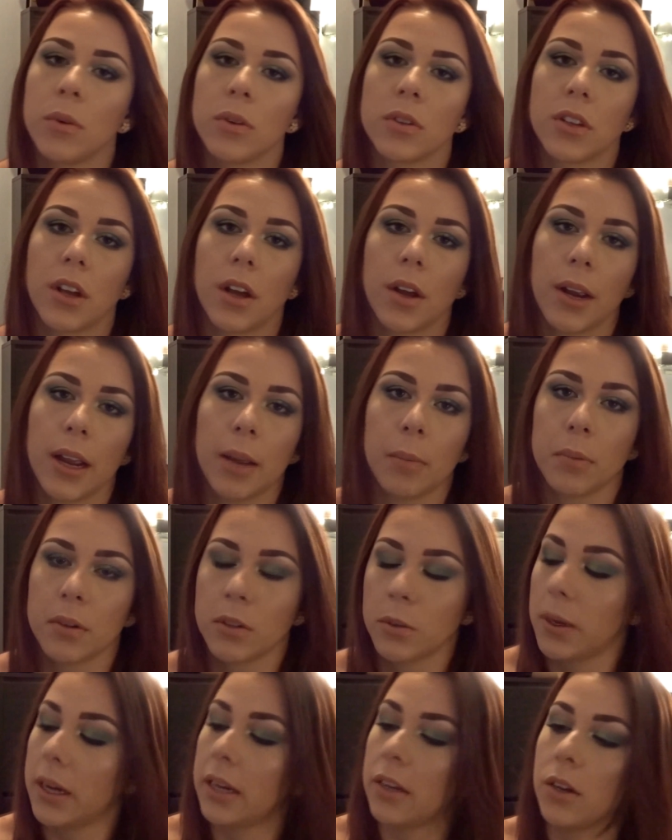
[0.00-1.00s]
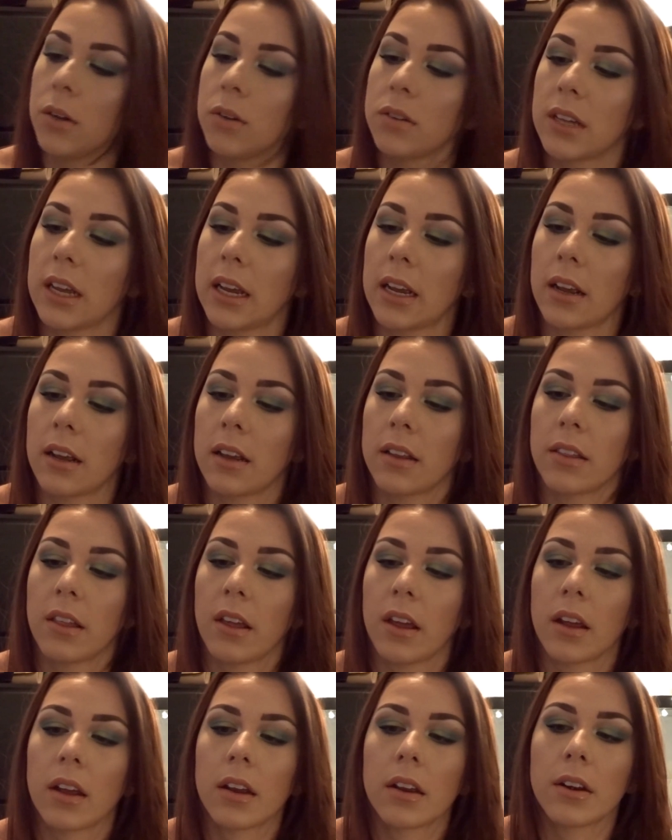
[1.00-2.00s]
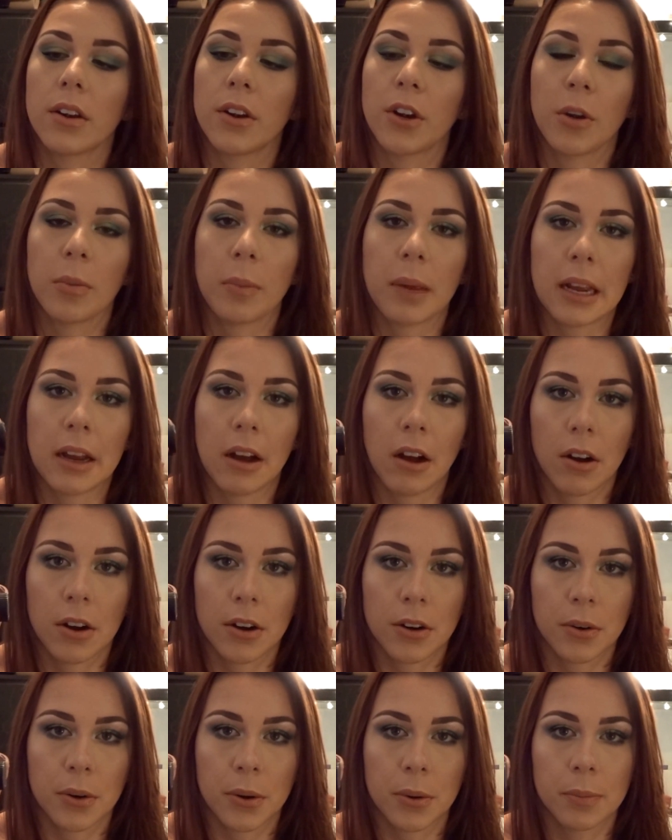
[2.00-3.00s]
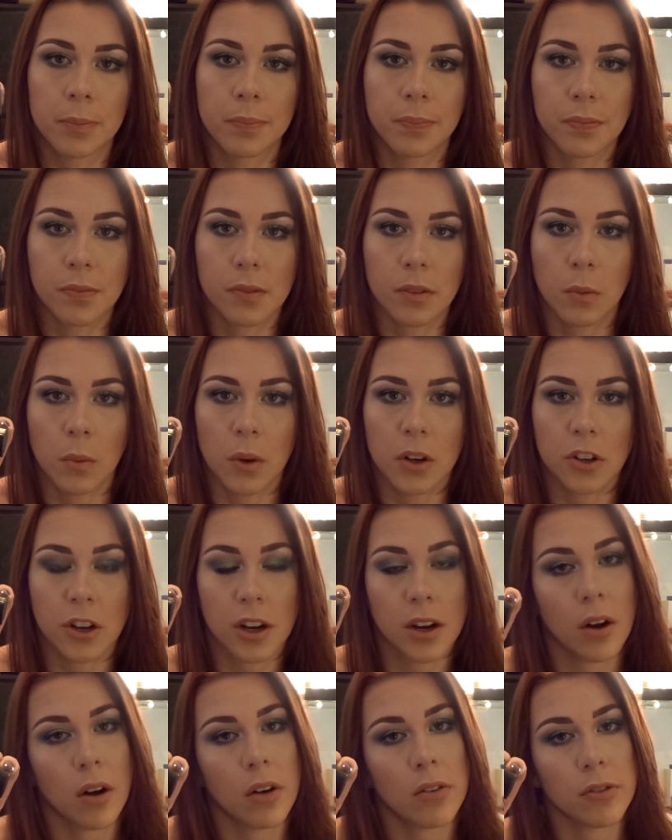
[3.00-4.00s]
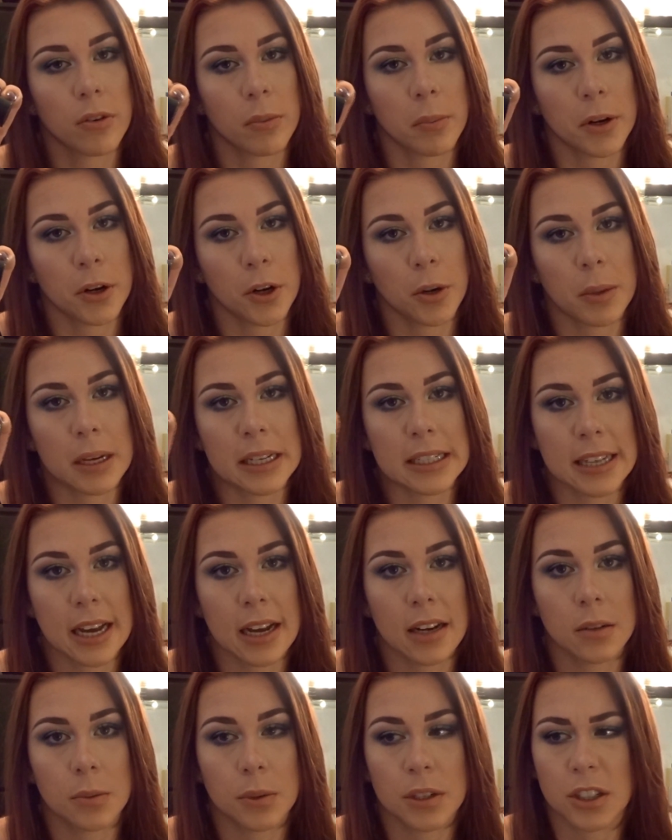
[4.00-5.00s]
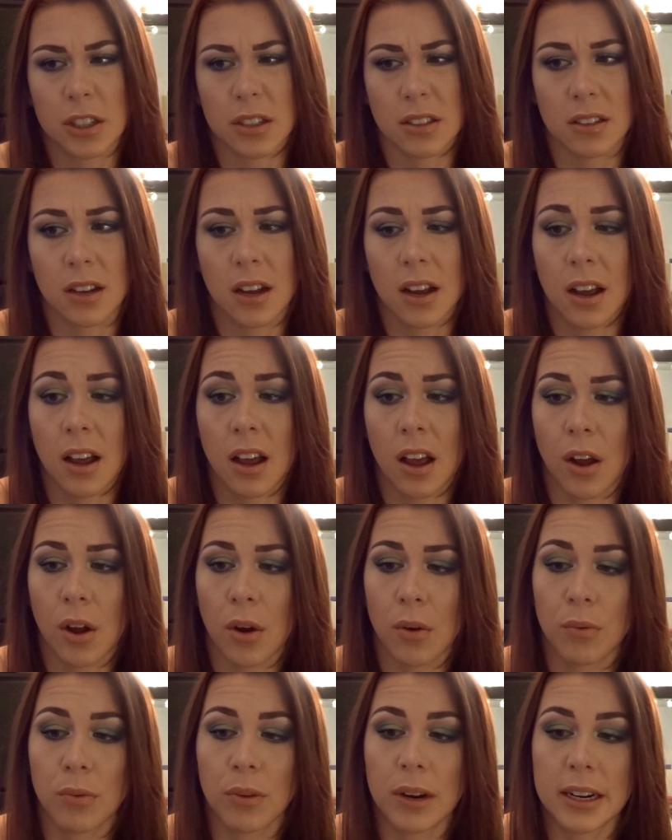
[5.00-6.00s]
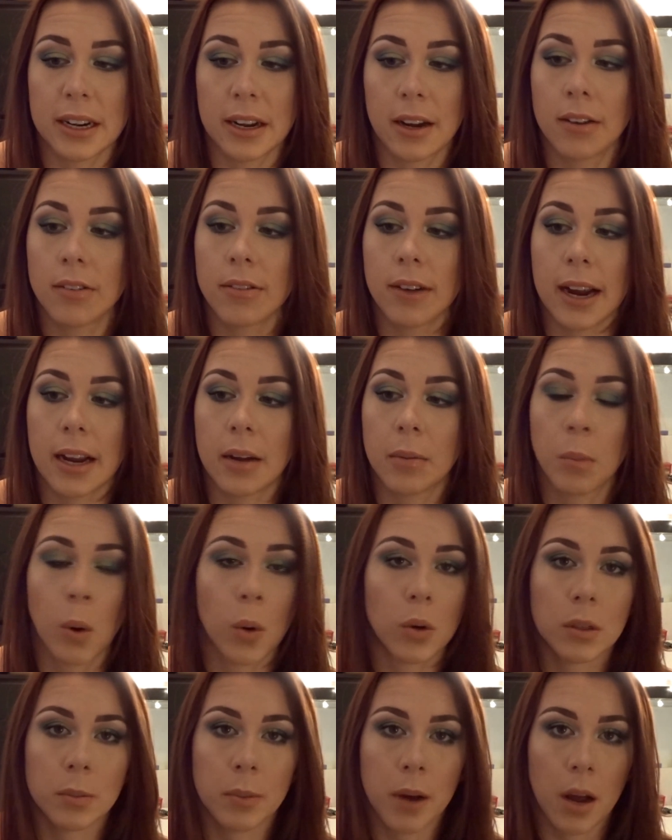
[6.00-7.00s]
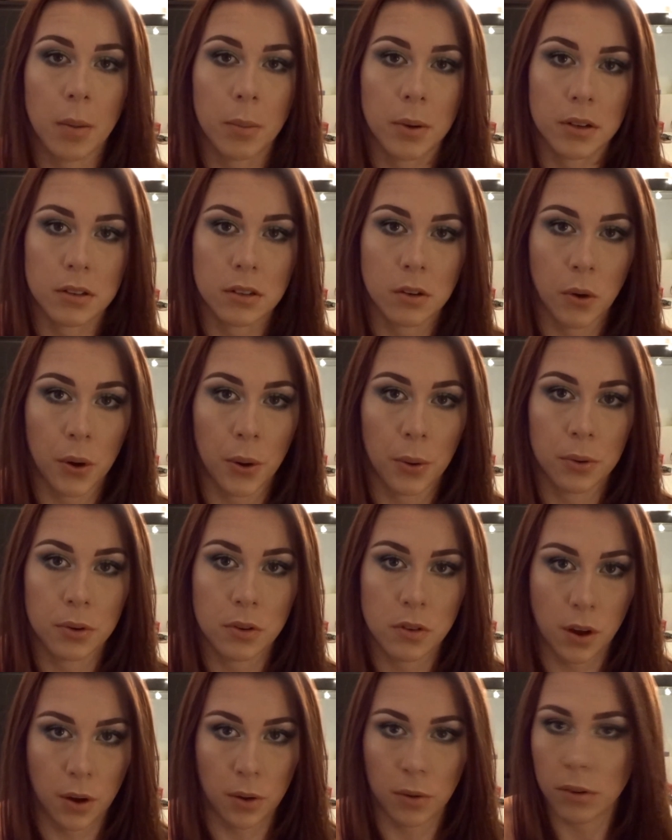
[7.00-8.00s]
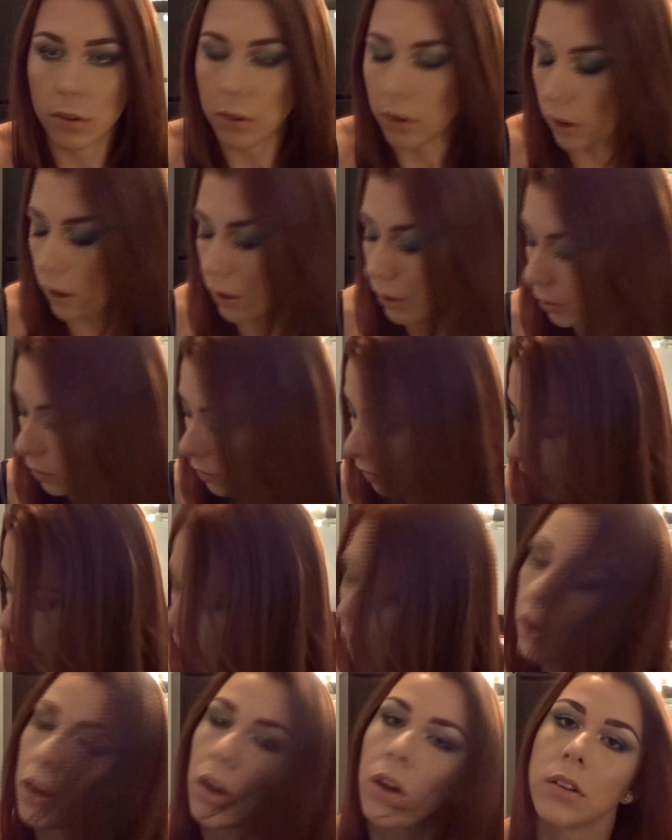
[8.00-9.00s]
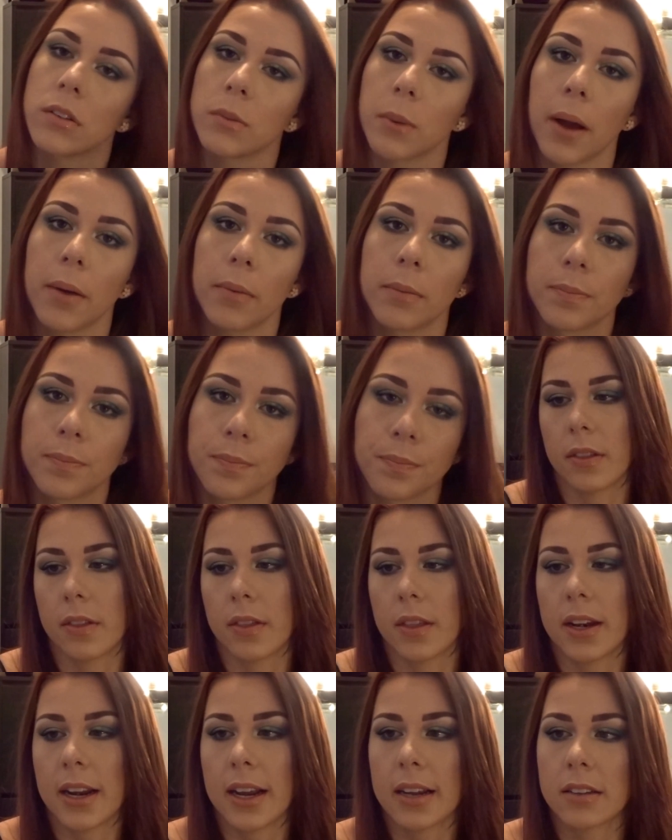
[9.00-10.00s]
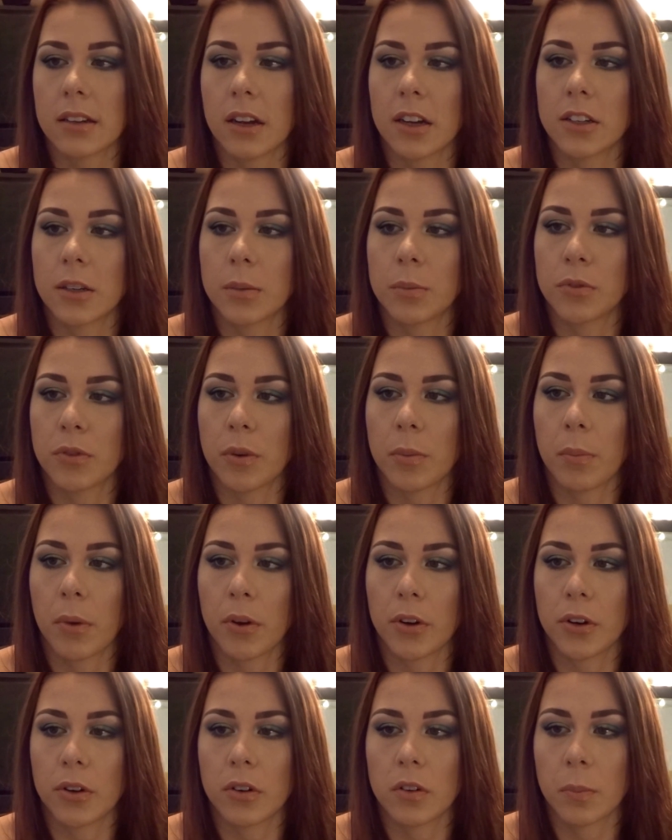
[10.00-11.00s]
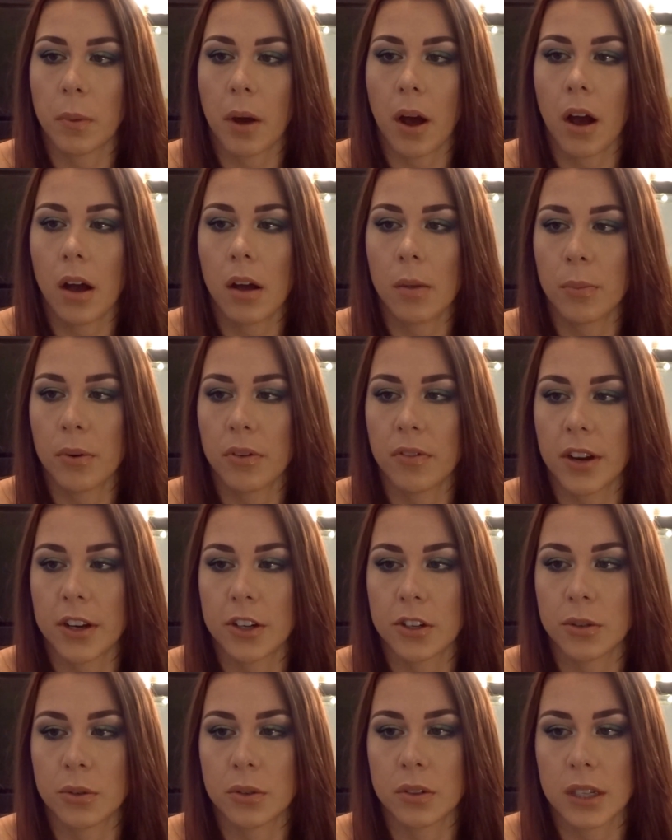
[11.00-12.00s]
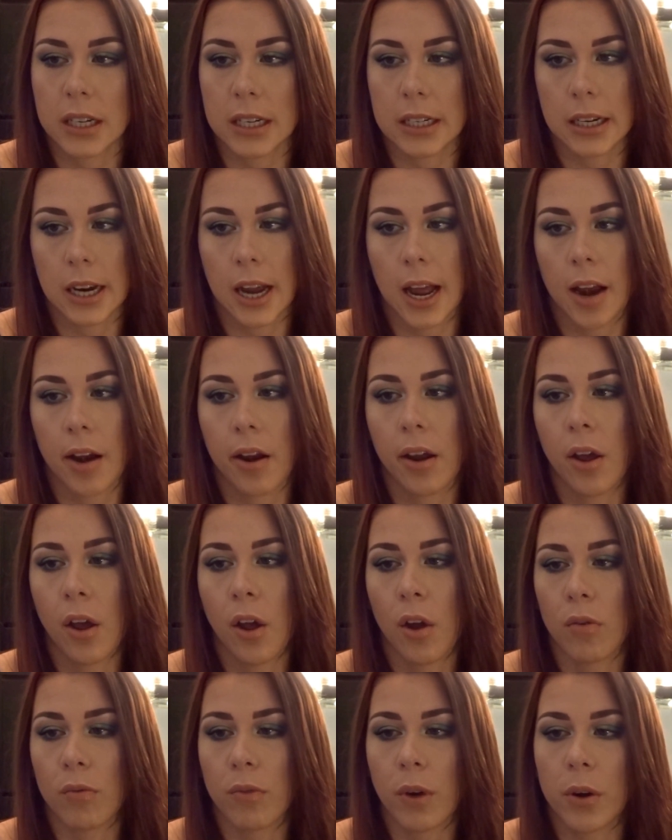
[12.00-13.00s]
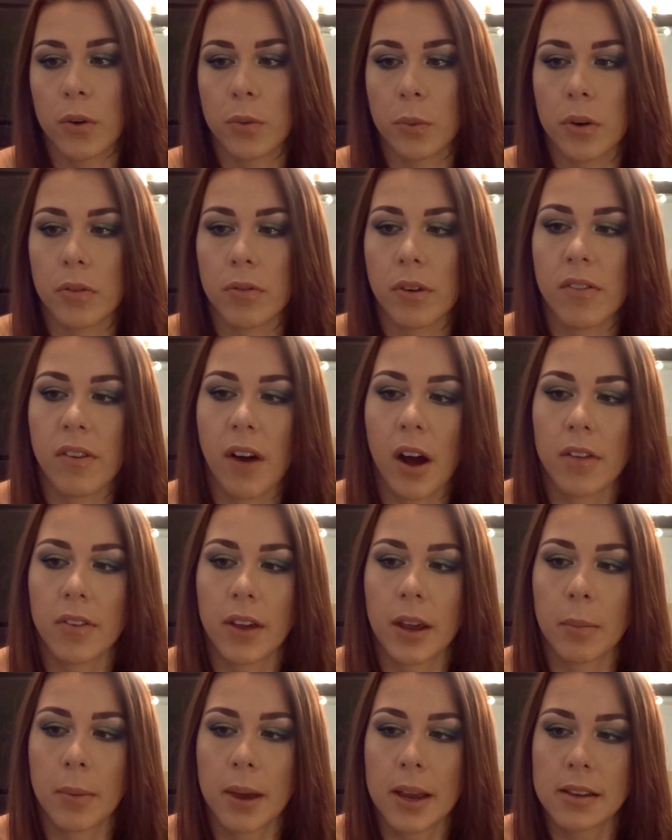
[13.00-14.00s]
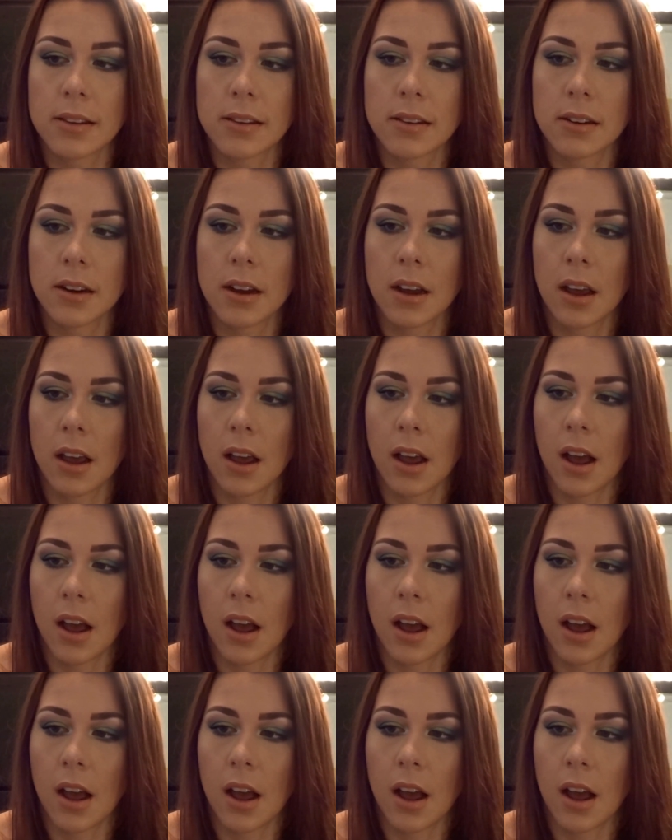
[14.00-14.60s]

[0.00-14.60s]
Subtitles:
also in between using the Nume Argan Oil, which I got from my Nume set, which is a really great multi-purpose oil, so I use that a lot as well. The next item's from Monu Spa Professional Skincare Rosewood Reviving Mist.